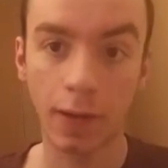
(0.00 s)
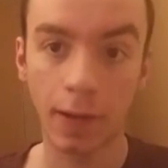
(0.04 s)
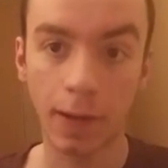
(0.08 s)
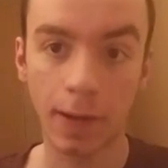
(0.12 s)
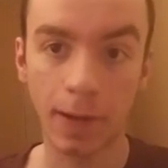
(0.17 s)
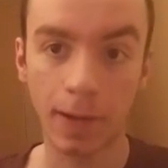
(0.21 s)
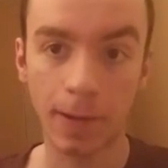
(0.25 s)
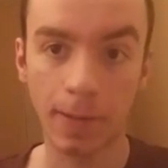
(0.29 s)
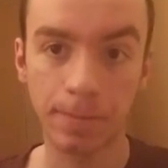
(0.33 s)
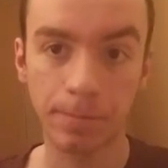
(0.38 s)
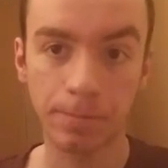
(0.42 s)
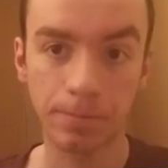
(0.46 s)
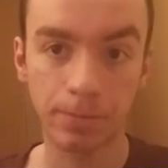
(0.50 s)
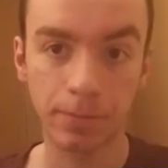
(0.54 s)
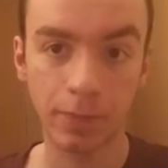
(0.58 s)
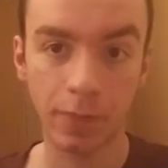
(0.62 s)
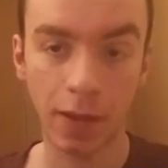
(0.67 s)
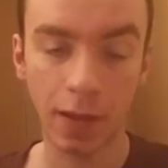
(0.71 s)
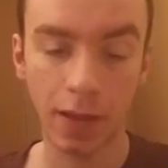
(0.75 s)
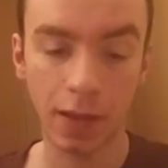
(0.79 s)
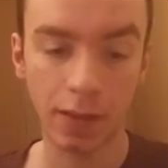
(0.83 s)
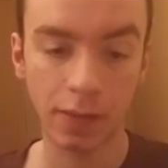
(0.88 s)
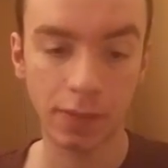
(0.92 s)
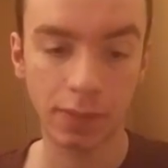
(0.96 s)

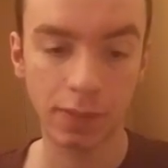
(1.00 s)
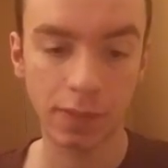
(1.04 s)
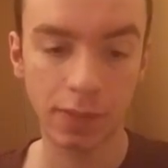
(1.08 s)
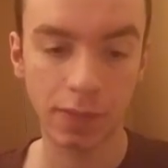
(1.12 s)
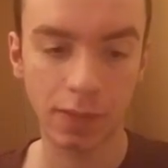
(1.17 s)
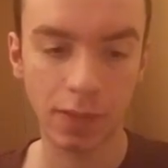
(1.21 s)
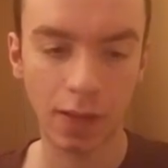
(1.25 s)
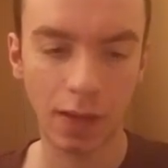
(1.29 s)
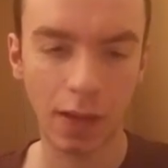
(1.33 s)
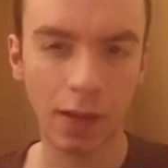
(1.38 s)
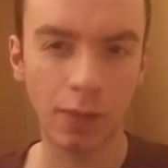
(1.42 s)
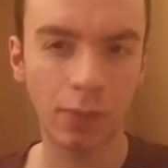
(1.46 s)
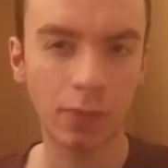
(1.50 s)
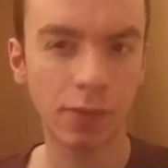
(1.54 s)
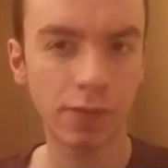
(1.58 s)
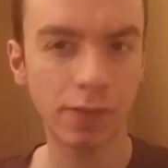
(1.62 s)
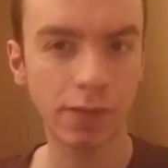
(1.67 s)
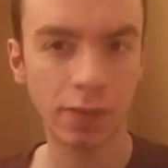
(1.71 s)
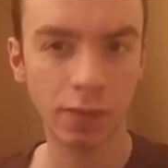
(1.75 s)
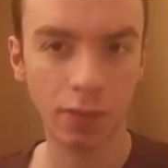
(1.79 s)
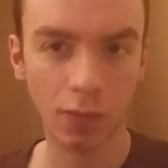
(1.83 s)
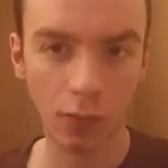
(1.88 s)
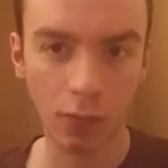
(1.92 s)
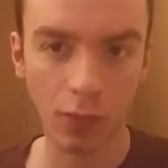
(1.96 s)
And I
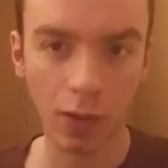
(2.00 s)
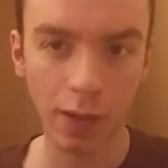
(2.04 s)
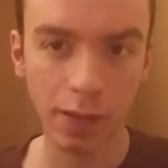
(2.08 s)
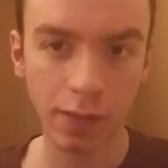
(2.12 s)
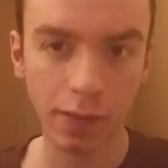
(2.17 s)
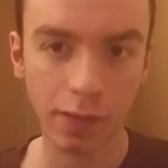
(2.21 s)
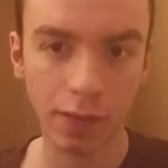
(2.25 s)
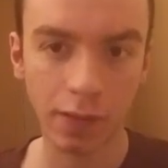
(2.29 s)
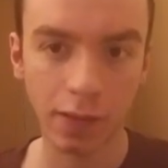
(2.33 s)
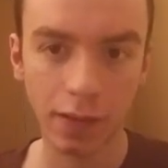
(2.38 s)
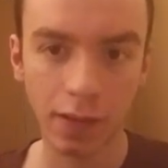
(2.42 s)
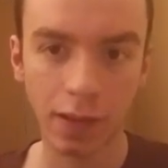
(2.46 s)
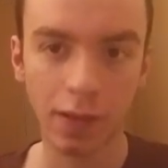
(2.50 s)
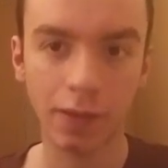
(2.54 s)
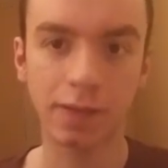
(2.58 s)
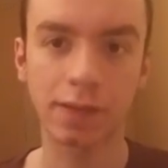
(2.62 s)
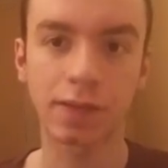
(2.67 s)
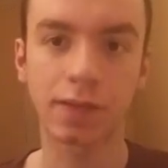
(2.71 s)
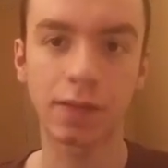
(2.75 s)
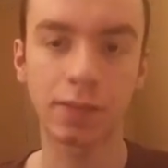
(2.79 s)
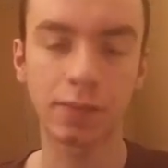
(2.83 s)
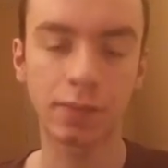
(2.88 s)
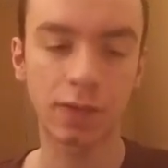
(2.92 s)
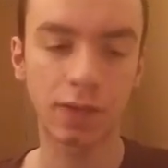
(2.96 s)
wasn't quite
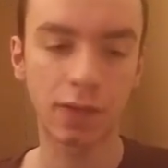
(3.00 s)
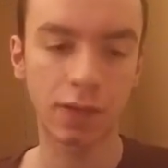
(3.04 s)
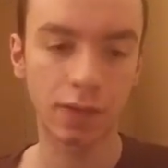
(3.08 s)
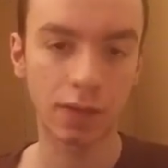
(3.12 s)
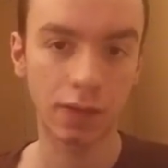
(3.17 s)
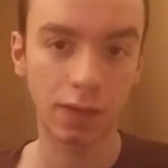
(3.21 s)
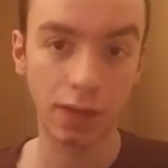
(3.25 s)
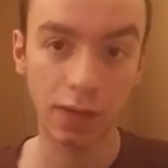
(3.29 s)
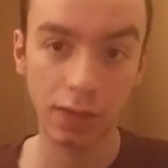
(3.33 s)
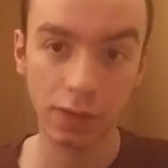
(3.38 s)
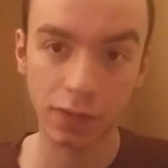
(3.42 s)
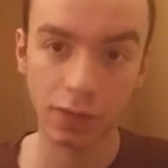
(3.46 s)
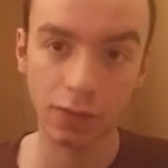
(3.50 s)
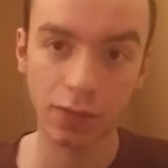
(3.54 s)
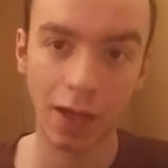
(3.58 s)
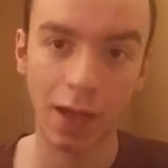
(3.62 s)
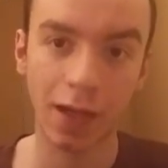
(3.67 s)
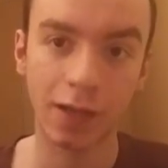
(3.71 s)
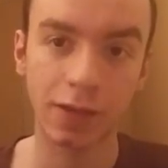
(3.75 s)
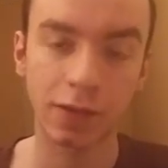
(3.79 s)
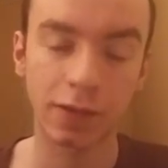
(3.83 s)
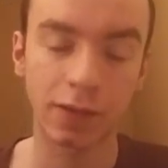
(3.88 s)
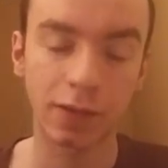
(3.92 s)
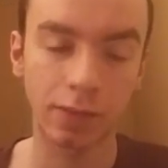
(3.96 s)
accustomed to
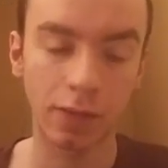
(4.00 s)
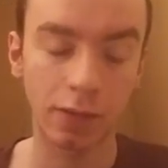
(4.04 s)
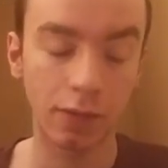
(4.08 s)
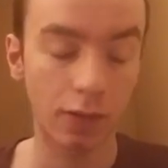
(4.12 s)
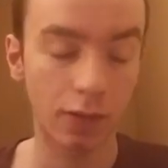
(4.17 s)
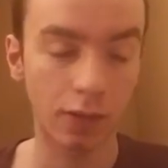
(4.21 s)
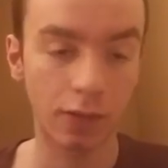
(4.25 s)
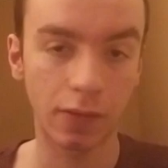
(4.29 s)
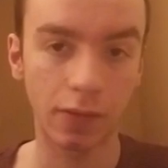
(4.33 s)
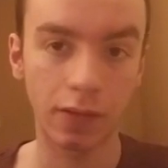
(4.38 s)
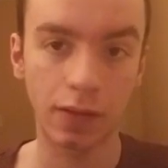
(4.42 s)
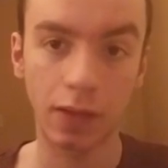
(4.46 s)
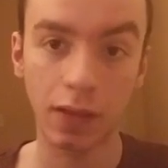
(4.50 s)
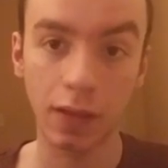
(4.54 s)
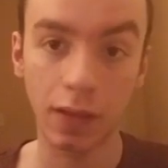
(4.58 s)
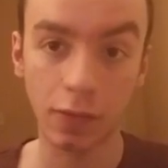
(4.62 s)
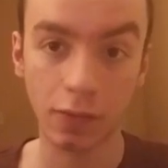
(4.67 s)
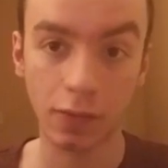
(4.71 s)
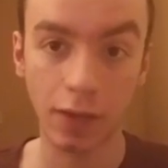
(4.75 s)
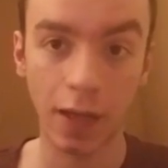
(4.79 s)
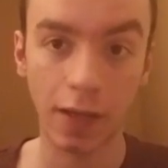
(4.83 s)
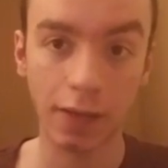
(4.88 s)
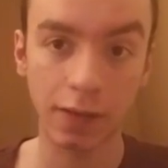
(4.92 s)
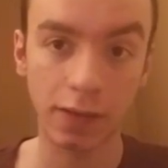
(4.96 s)

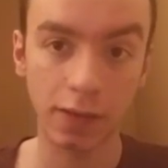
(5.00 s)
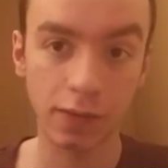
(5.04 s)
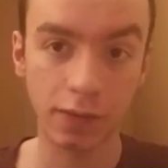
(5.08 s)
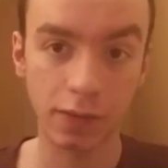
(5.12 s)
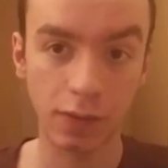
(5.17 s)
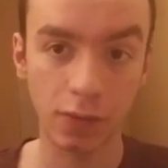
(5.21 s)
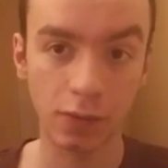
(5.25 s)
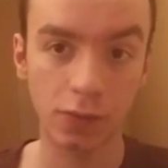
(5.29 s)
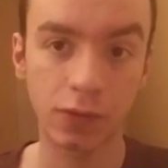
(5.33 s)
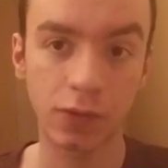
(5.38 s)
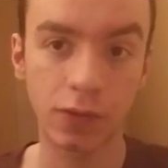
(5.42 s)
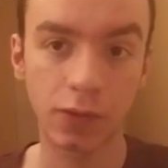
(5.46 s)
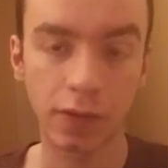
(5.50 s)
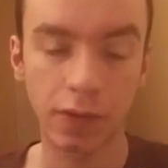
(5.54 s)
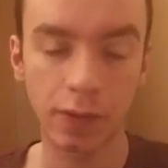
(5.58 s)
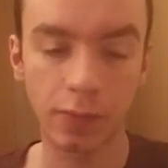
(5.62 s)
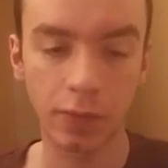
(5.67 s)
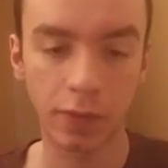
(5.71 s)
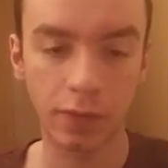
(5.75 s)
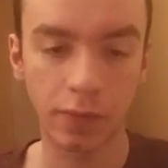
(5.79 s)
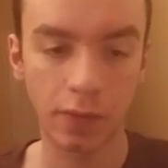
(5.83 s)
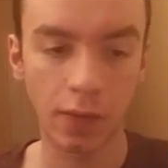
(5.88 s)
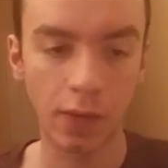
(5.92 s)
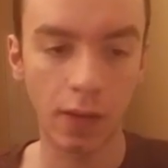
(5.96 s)
interacting socially
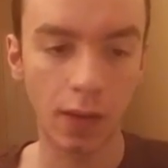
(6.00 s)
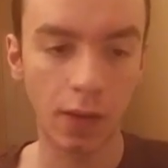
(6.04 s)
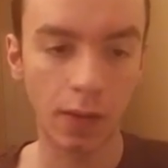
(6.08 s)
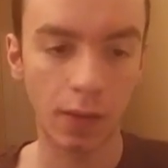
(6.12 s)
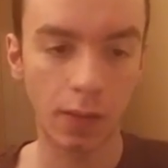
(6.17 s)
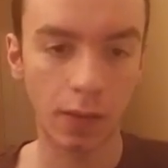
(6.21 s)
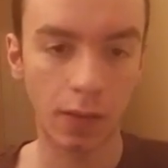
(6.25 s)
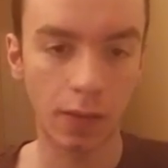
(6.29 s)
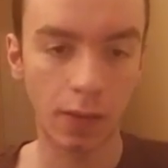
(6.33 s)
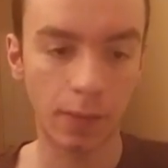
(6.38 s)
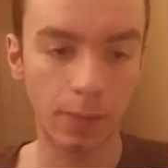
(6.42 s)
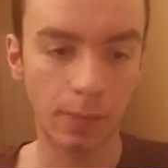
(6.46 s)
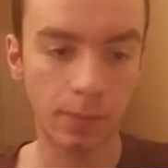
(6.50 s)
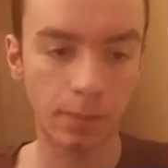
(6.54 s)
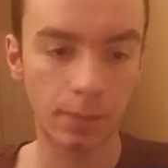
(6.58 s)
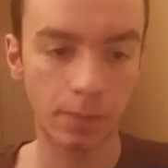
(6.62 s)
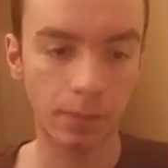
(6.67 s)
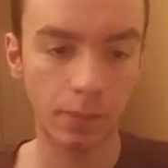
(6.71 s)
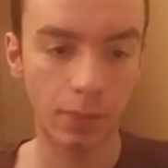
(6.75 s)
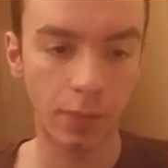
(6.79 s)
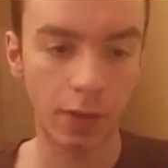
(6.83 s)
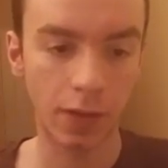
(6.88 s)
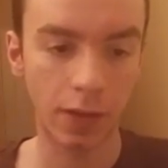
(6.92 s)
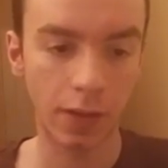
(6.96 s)
with
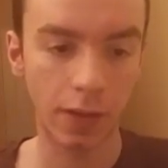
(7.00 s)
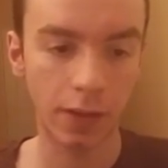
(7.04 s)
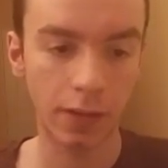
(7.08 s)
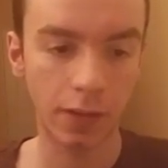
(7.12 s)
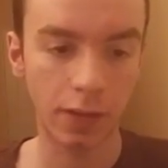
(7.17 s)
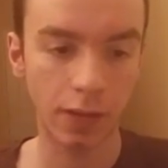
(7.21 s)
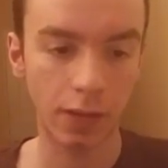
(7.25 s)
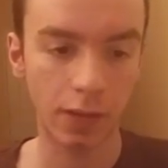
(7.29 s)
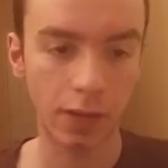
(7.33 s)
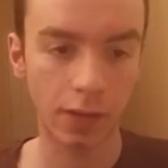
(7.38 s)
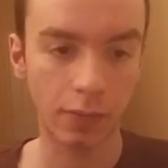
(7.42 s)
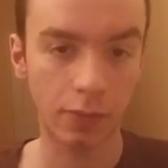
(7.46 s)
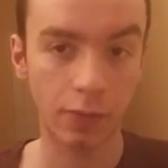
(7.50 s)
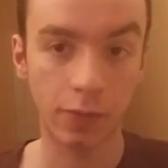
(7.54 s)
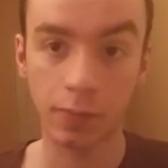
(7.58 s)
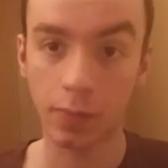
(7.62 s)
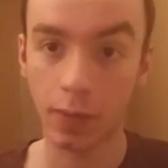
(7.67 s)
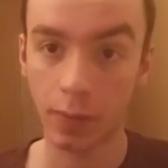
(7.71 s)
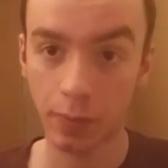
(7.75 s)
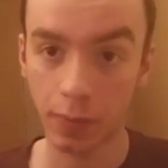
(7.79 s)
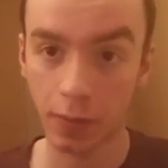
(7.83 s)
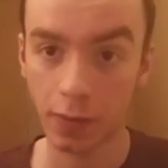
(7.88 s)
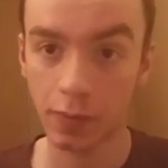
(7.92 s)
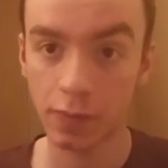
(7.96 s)

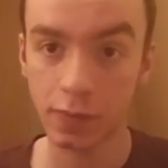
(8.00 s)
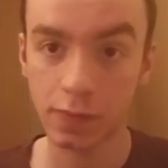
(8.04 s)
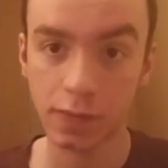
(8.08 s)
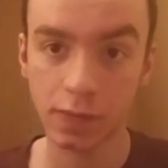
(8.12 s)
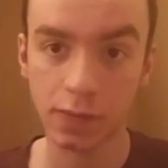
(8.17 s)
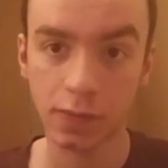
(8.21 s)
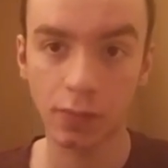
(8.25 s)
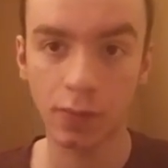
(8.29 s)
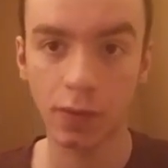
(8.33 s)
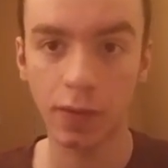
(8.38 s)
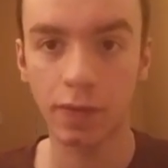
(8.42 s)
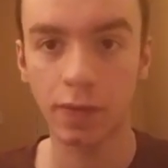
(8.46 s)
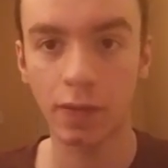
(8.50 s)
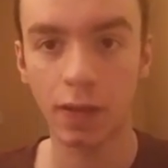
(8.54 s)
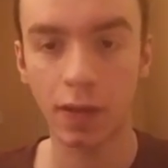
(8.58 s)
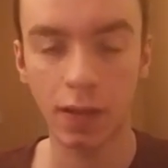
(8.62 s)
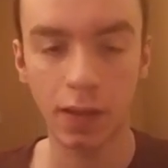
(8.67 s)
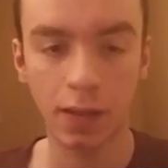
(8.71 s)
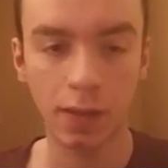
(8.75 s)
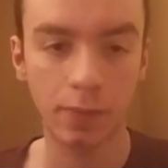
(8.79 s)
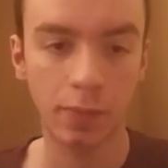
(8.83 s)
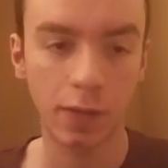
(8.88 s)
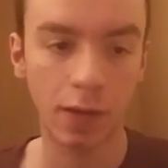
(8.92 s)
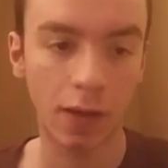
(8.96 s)
my parents the way that I
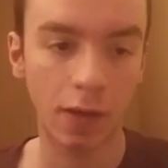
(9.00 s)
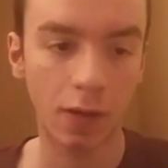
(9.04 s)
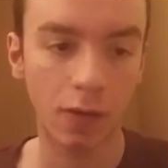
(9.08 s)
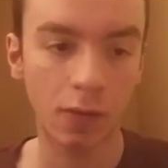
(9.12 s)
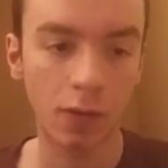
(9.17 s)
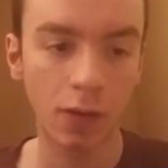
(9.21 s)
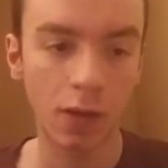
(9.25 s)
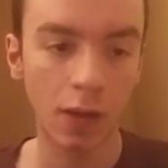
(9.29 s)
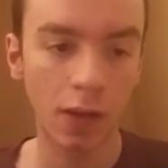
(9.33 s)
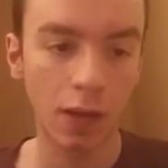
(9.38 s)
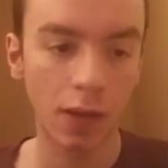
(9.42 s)
am now.